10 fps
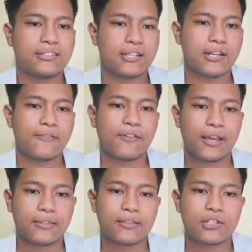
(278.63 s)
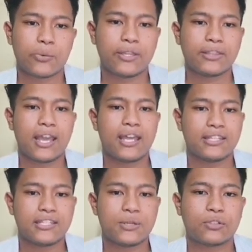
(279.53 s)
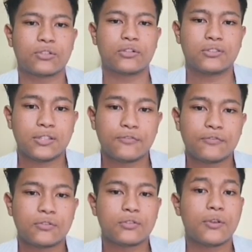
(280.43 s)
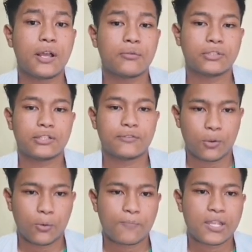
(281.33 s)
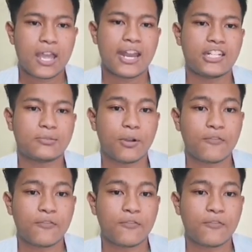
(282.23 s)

nearly flat, showing that energy was conserved throughout the flow. Any small